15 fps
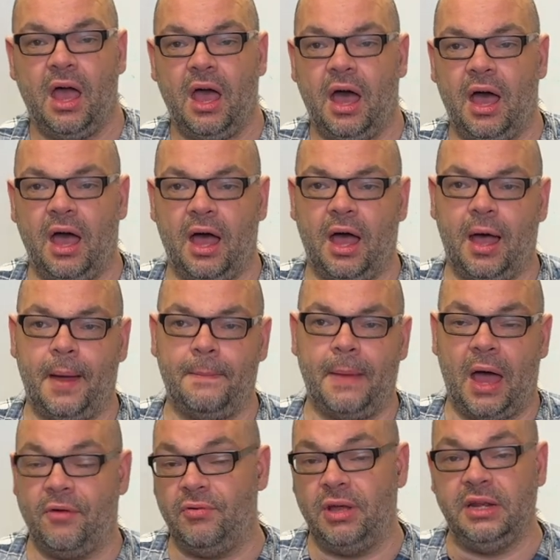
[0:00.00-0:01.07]
Um,
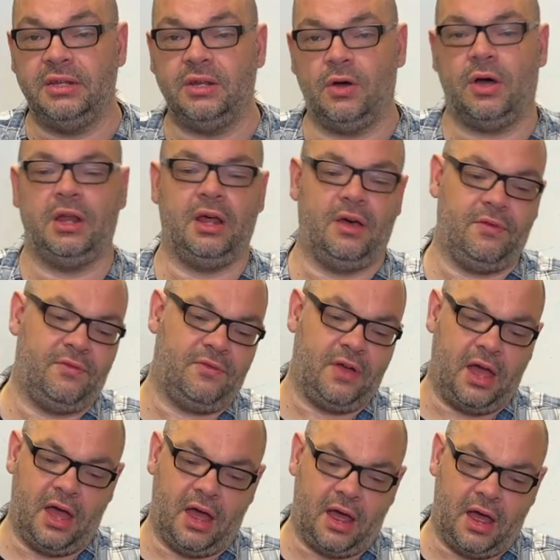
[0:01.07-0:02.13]
I really do. I love.
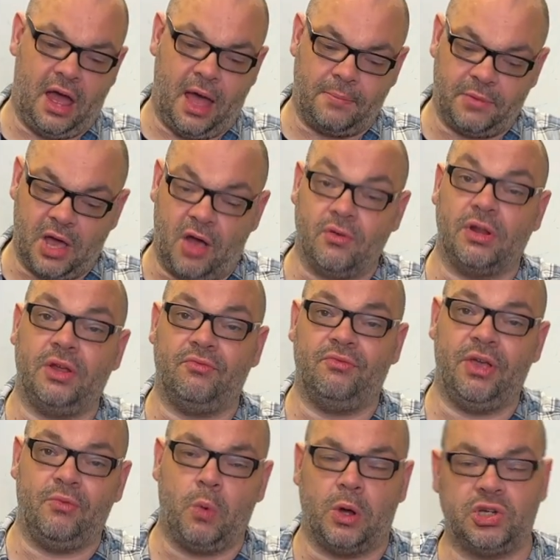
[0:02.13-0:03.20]
Uh, I'm currently
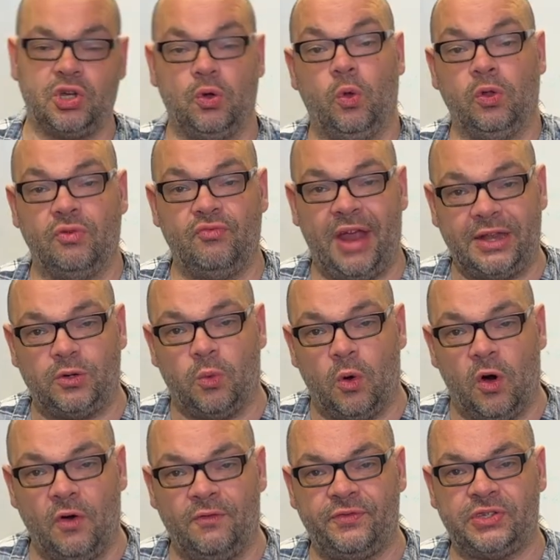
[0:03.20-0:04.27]
rewatching all the Red
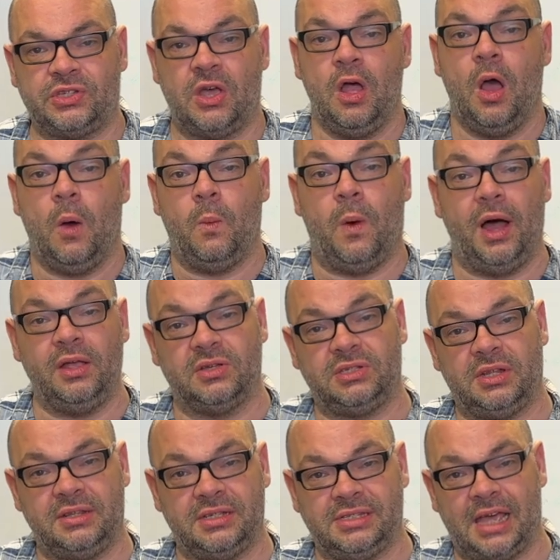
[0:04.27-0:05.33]
Dwarfs, whilst
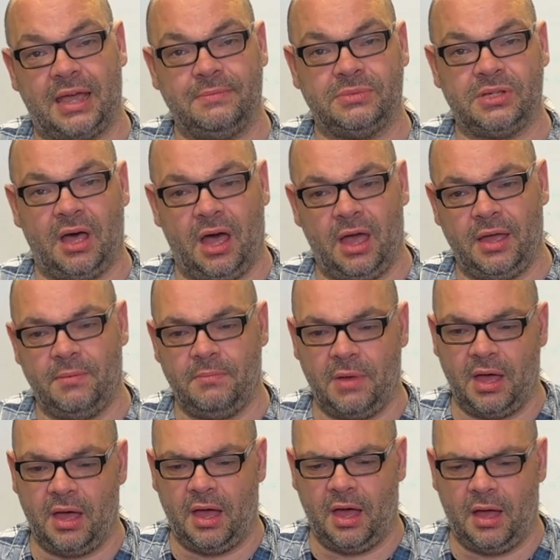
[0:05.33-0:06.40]
at the same time
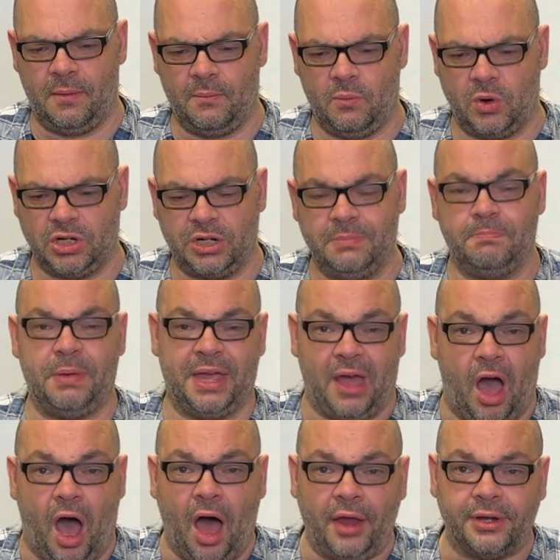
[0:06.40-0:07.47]
um, watching
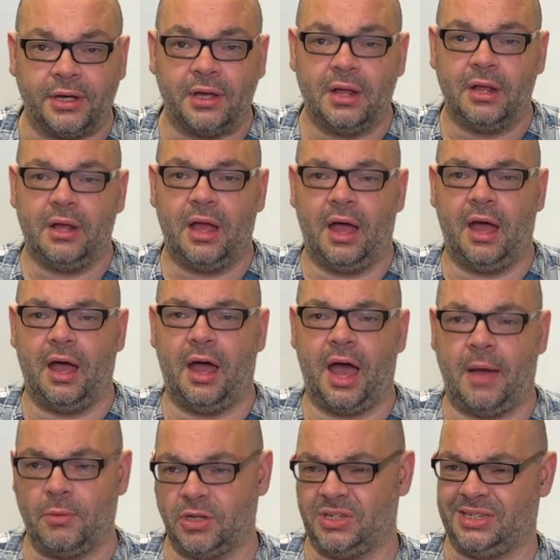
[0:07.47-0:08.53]
Picard. Uh,
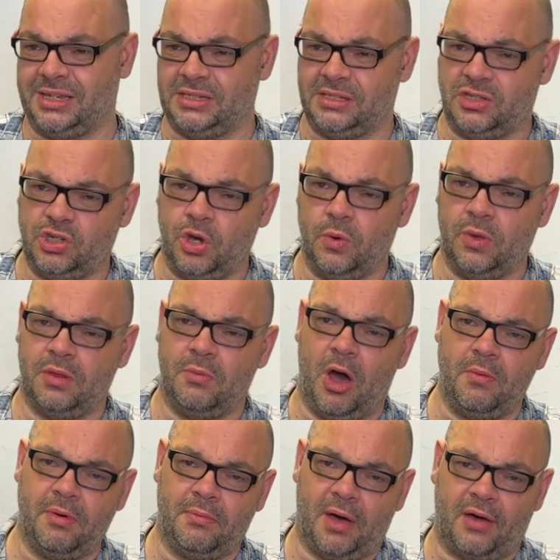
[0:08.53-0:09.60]
I'm on season two at the
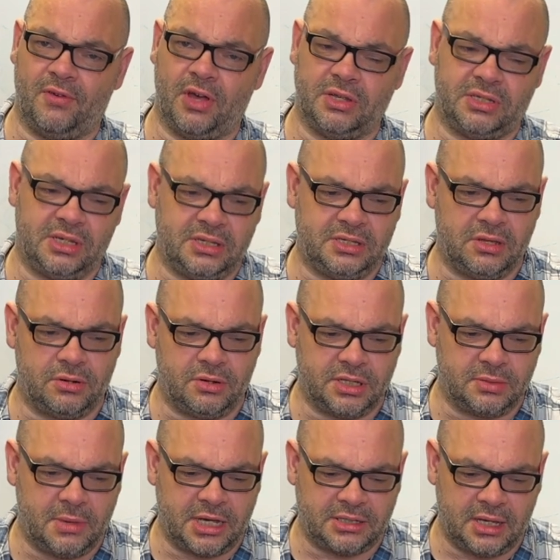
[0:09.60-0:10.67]
moment, but I've heard season three is
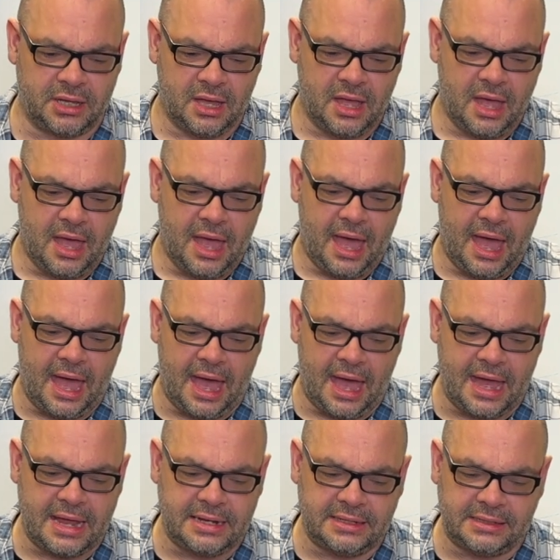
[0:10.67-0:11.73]
amazing.
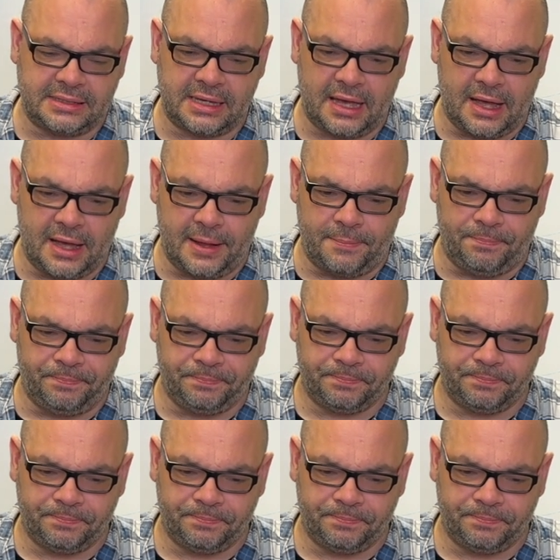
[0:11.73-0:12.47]
And um,